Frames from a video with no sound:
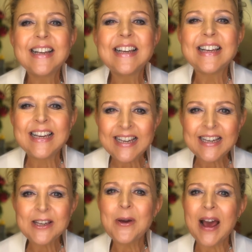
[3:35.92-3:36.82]

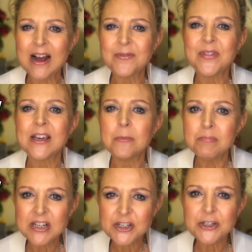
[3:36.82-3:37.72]
Here you have the
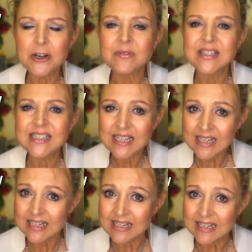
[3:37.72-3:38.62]
omission of
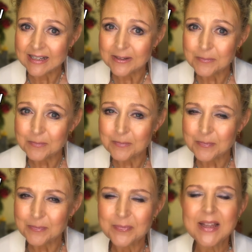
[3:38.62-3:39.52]
T.
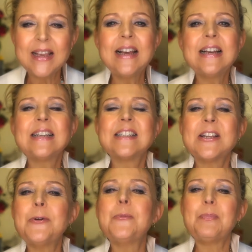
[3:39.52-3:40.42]

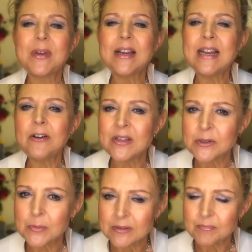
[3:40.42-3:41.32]
So now
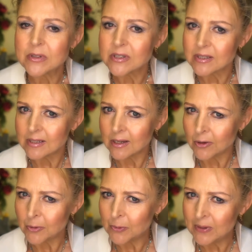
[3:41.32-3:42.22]
this one.
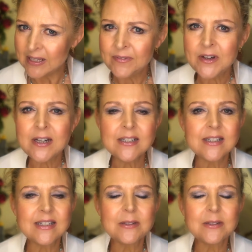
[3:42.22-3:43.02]
Slowly first.